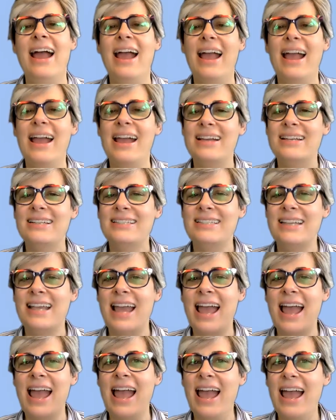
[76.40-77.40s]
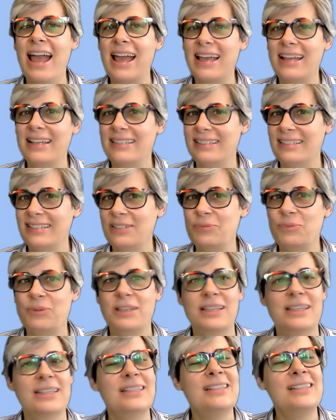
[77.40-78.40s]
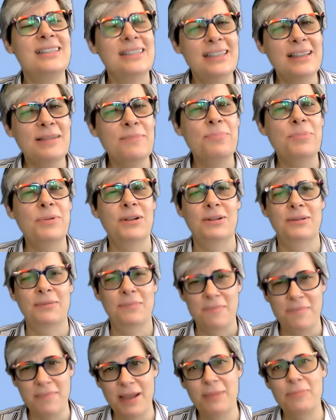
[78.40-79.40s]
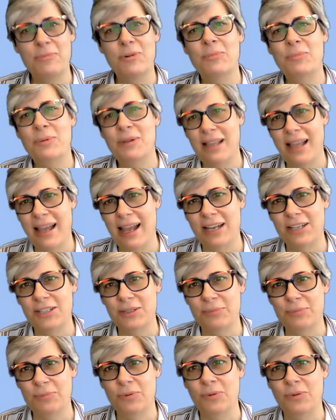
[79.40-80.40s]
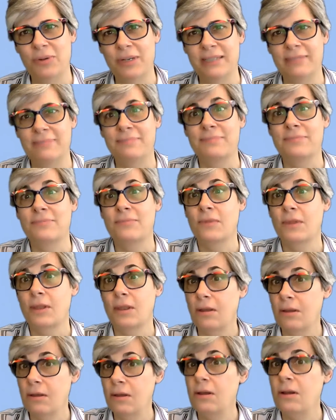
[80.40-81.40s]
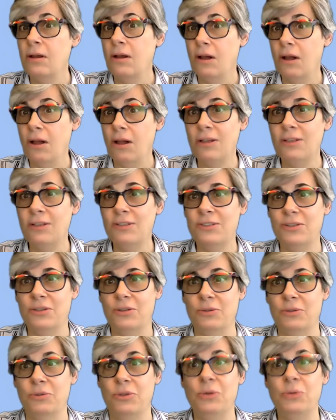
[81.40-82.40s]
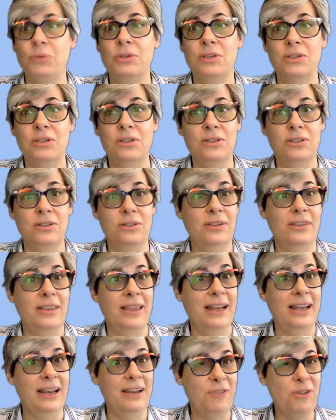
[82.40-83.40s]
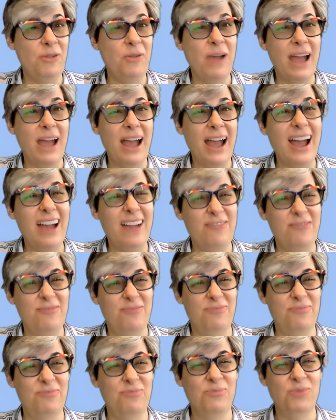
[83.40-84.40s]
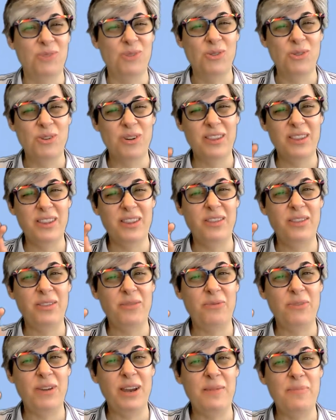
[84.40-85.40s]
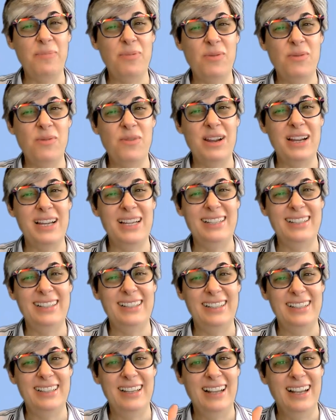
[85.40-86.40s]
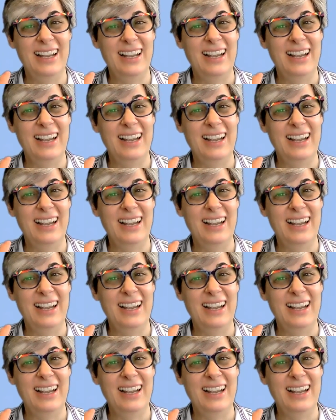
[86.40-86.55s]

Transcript: and ends with a simple, memorable action point. Also, you will learn that if you have more than 3 points,